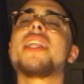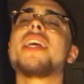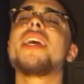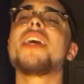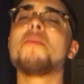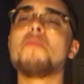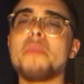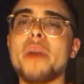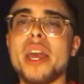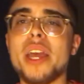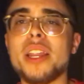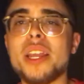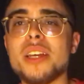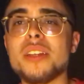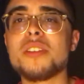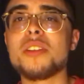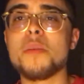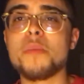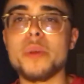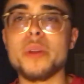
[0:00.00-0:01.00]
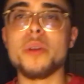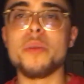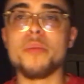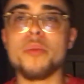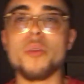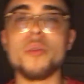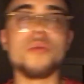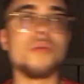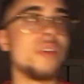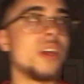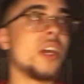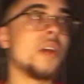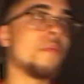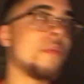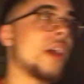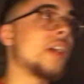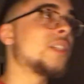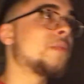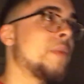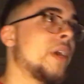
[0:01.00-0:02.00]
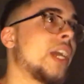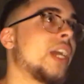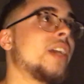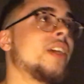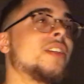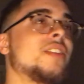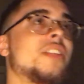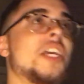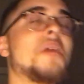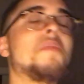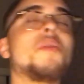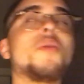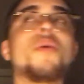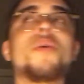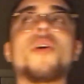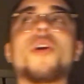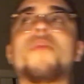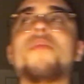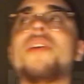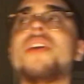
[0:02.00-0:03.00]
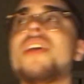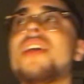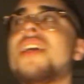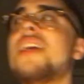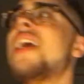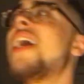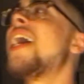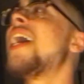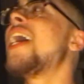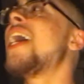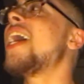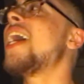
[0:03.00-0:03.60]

that Hitman has something to prove. Hitman's making his debut on RBE,